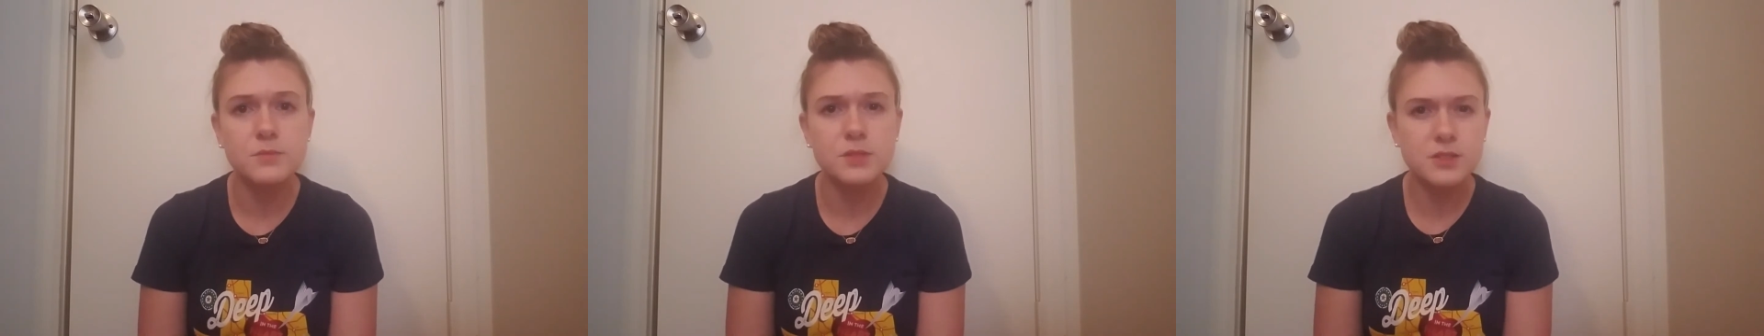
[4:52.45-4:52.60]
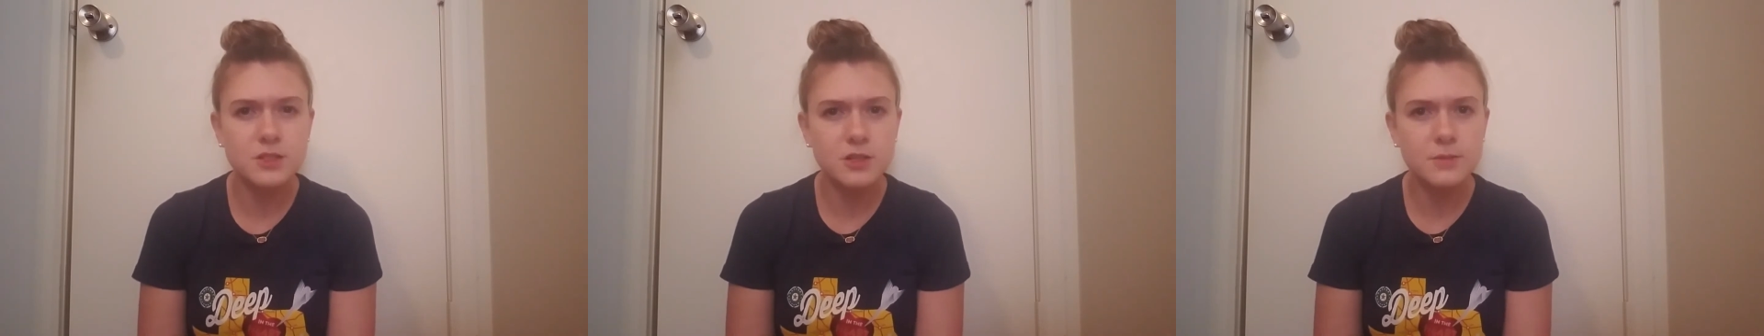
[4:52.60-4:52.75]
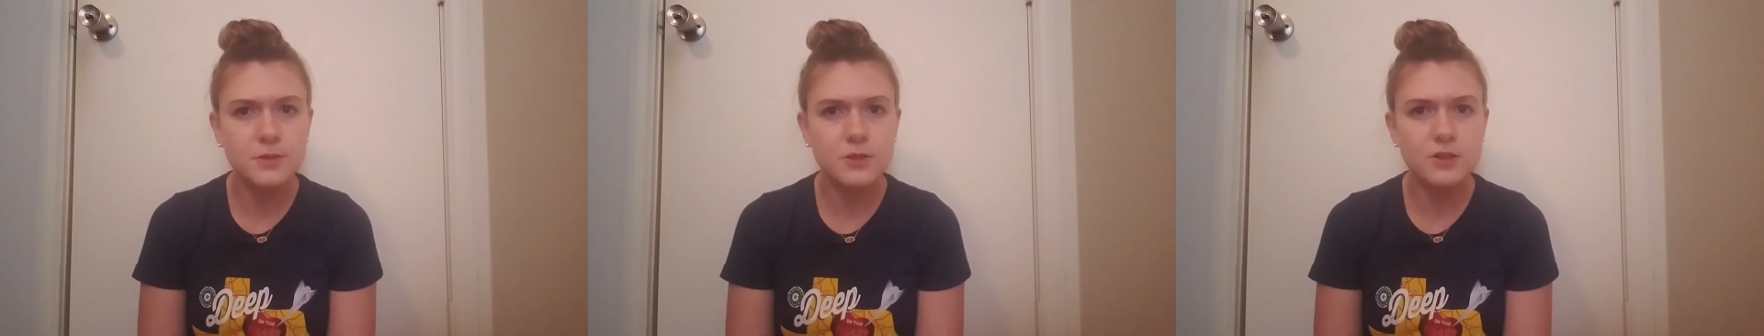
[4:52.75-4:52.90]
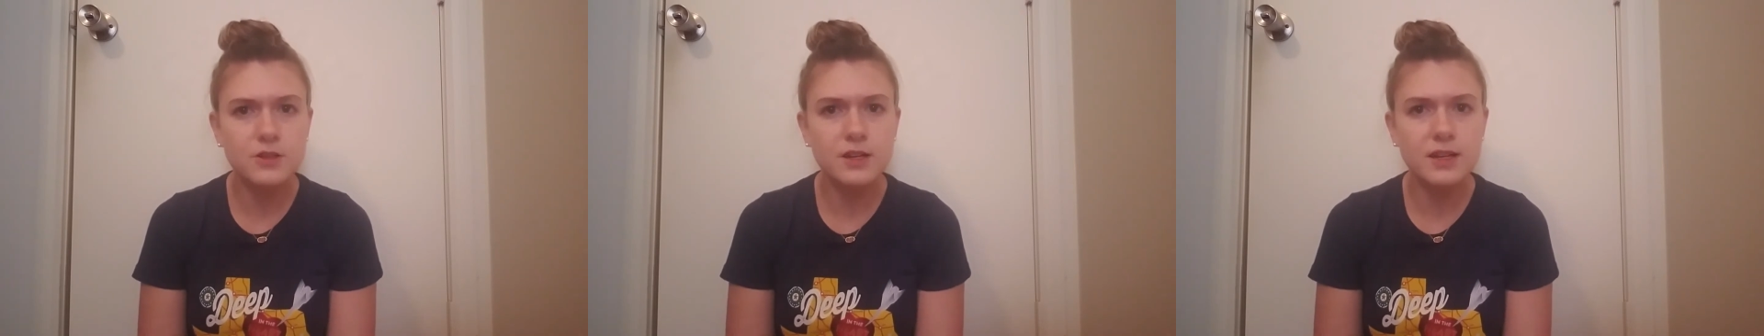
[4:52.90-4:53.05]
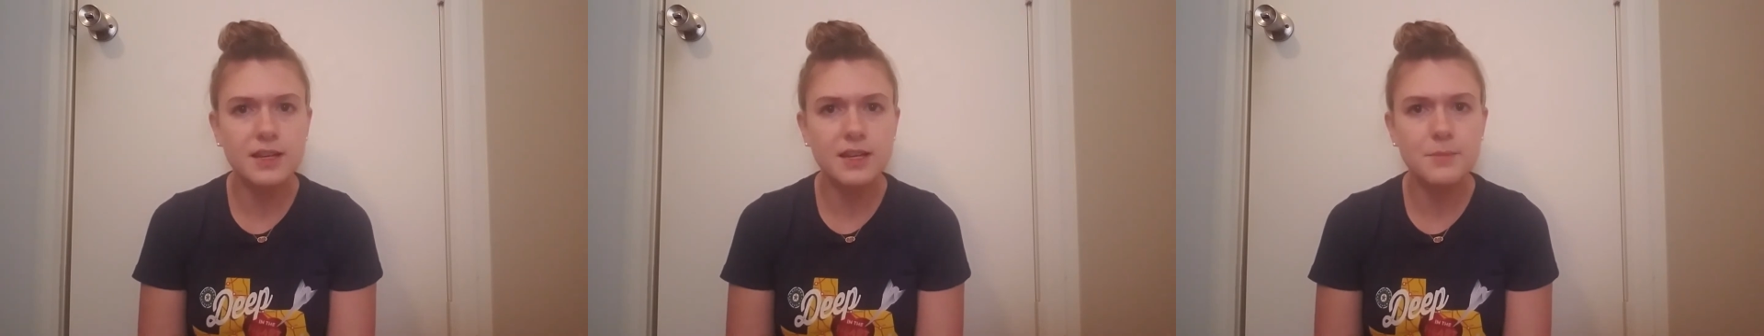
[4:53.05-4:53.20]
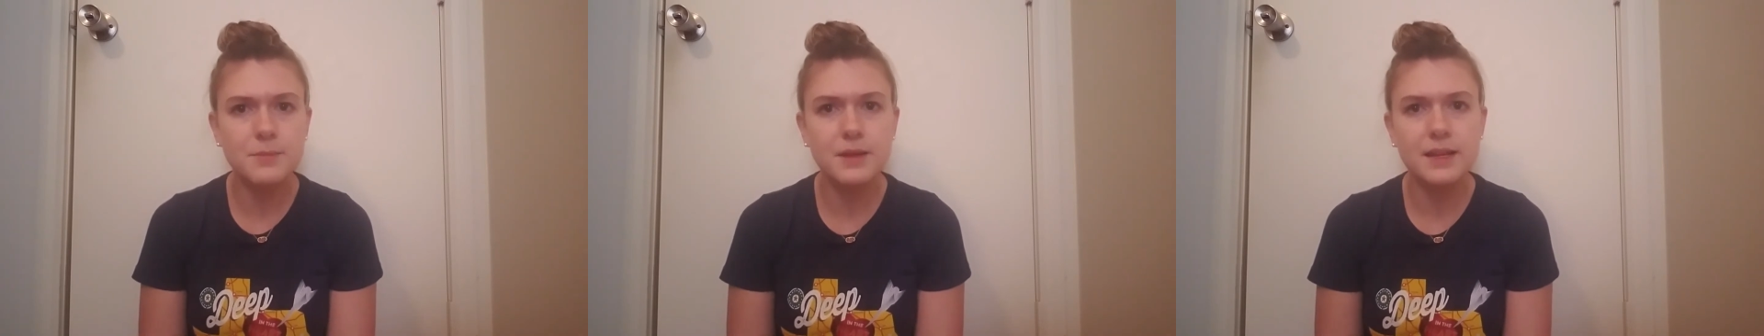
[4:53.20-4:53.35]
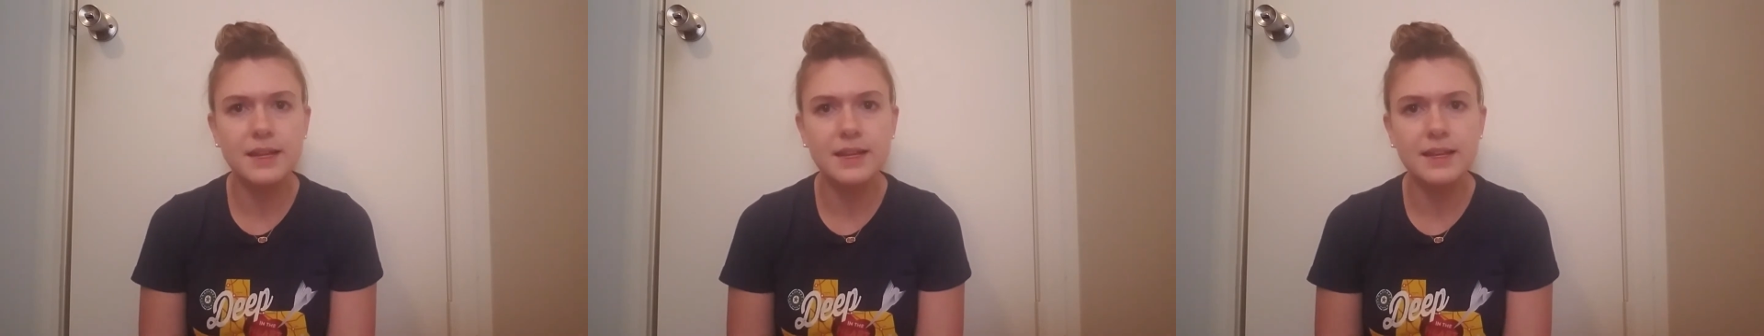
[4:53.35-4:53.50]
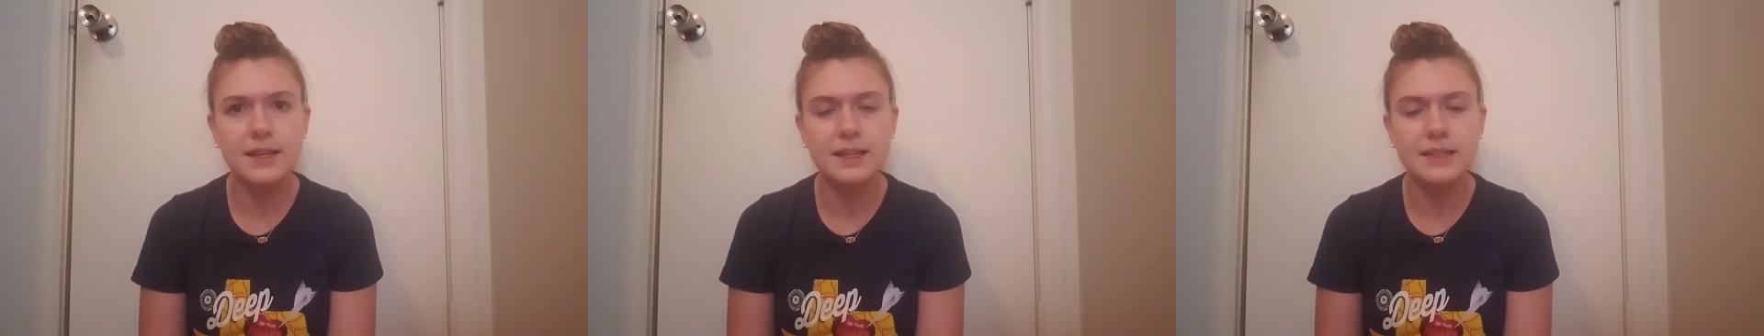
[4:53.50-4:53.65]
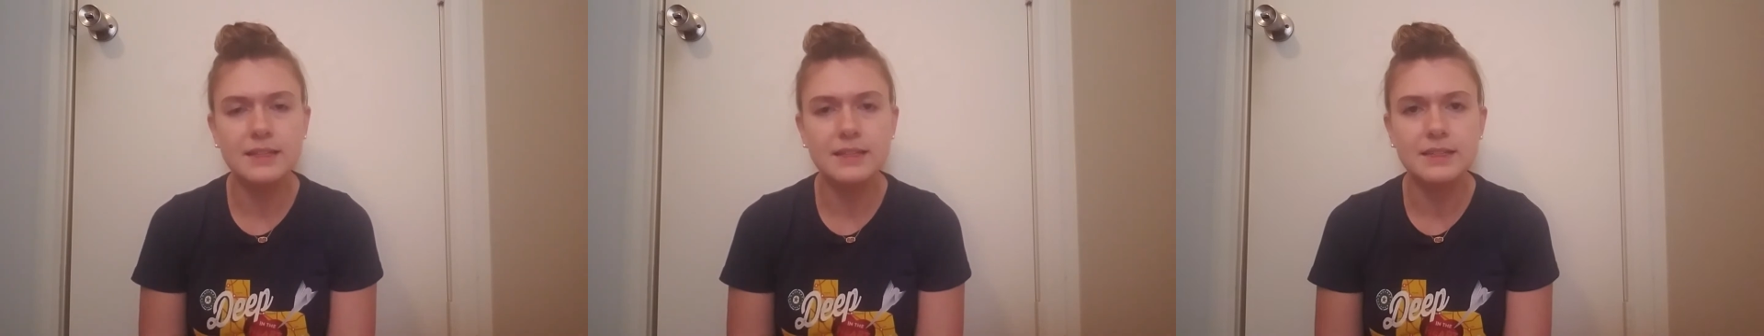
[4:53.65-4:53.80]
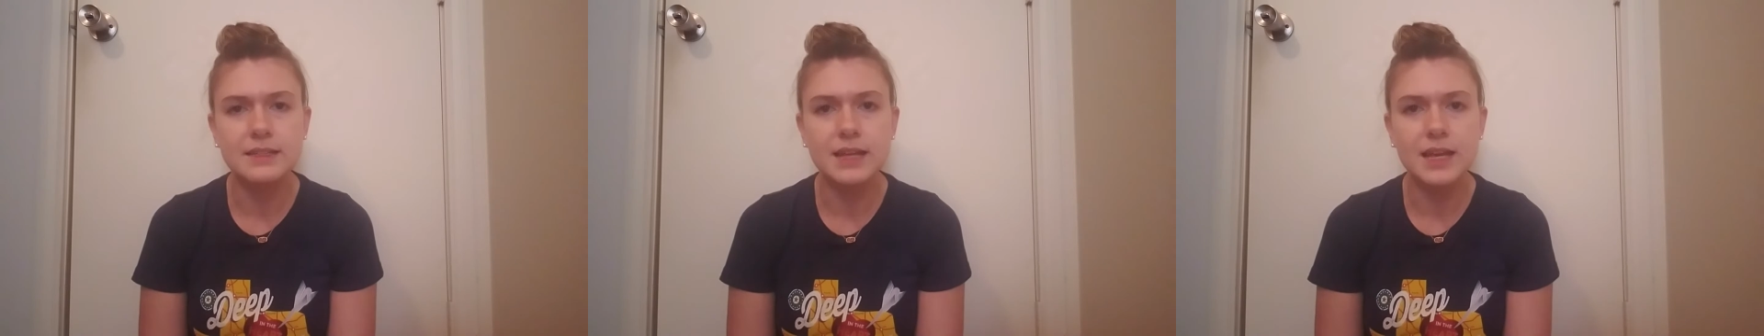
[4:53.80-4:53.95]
super great being in